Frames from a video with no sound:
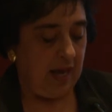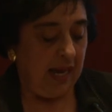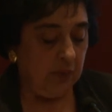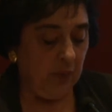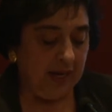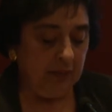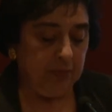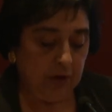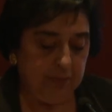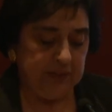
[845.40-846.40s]
and when
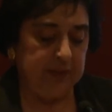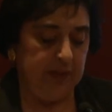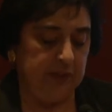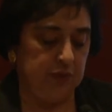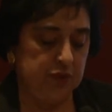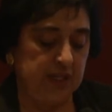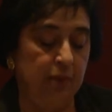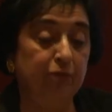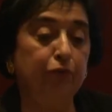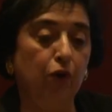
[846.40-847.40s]
perpetrators
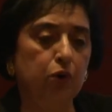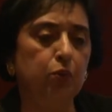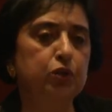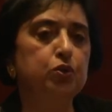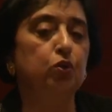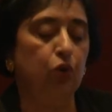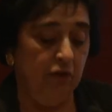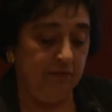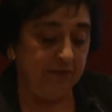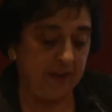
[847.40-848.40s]
come forward to
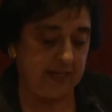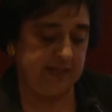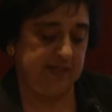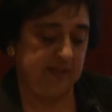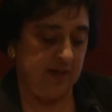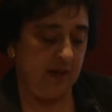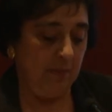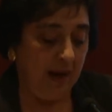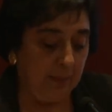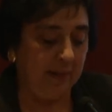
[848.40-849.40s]
confess
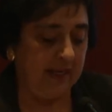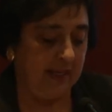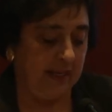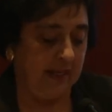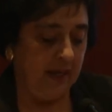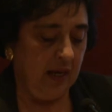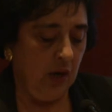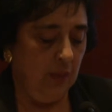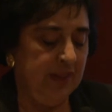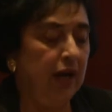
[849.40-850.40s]
publicly
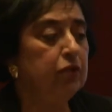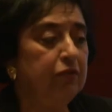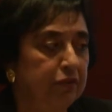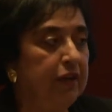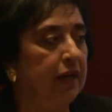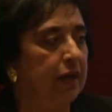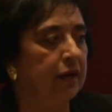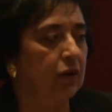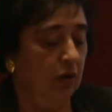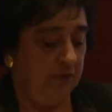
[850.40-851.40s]
without
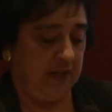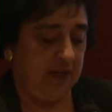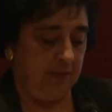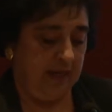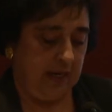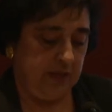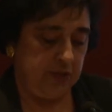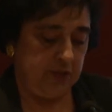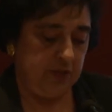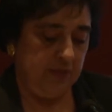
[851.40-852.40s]
fear of
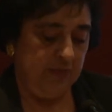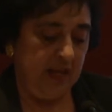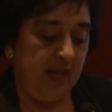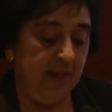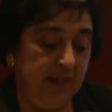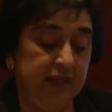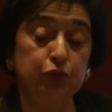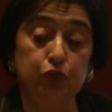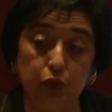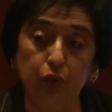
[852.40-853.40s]
recrimination, then
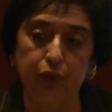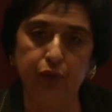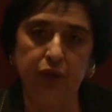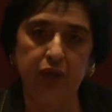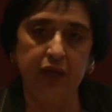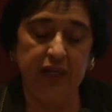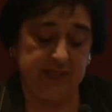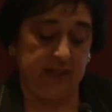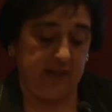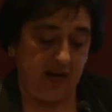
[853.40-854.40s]
truth
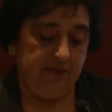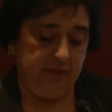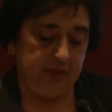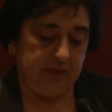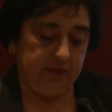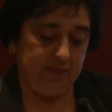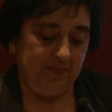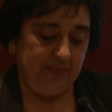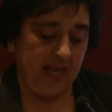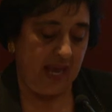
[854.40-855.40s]
is uncovered,
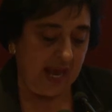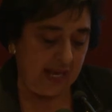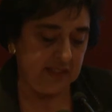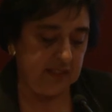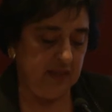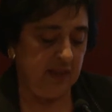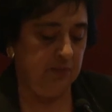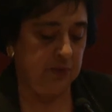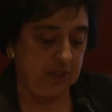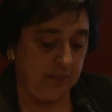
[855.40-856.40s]
and the
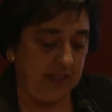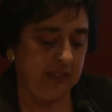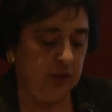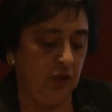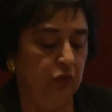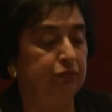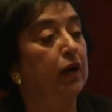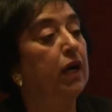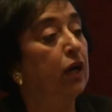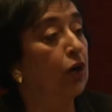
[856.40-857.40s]
possibility of
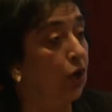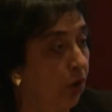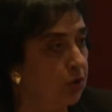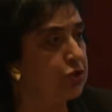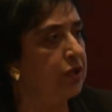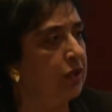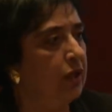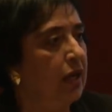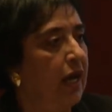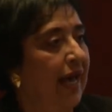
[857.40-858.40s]

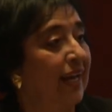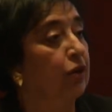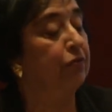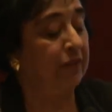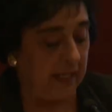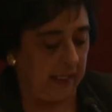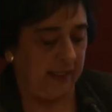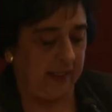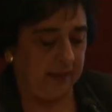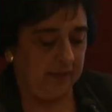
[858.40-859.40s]
closure and of
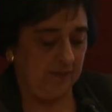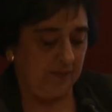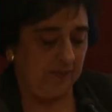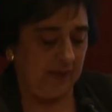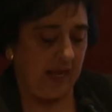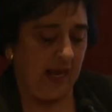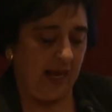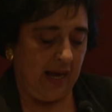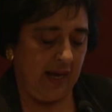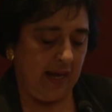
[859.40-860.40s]
healing
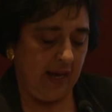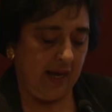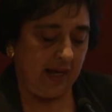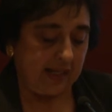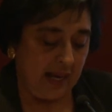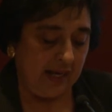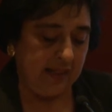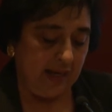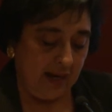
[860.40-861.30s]
can